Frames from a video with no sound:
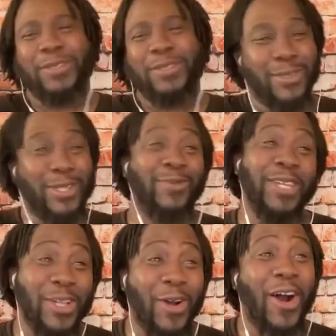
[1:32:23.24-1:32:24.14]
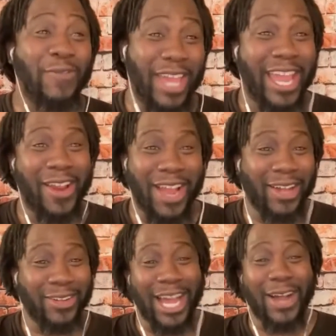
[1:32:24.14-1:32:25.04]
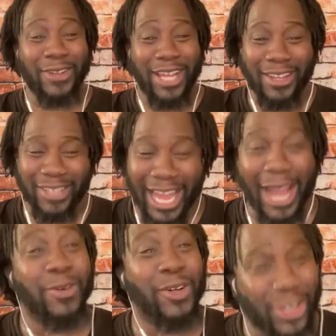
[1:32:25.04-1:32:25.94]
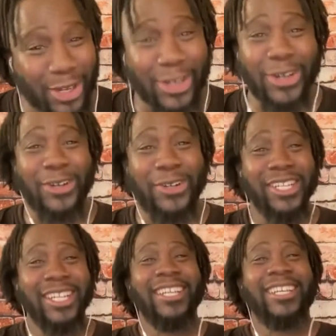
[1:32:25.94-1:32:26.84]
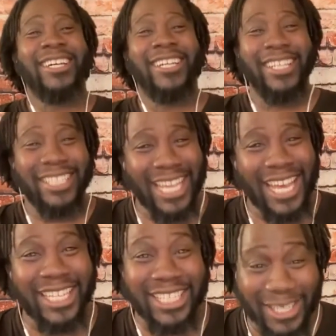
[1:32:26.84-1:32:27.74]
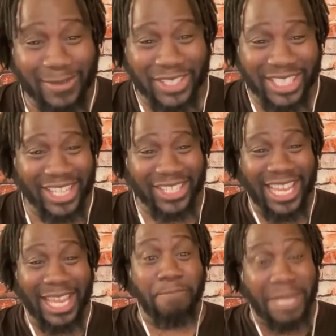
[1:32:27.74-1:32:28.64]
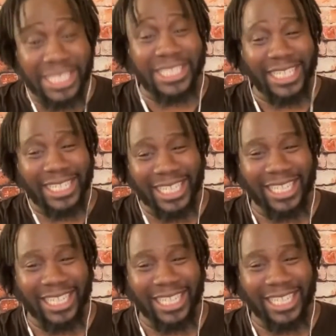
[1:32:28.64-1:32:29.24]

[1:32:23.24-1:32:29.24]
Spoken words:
soon as we go off air, that would be good. I will call Deanna. She was scheduled that immediately.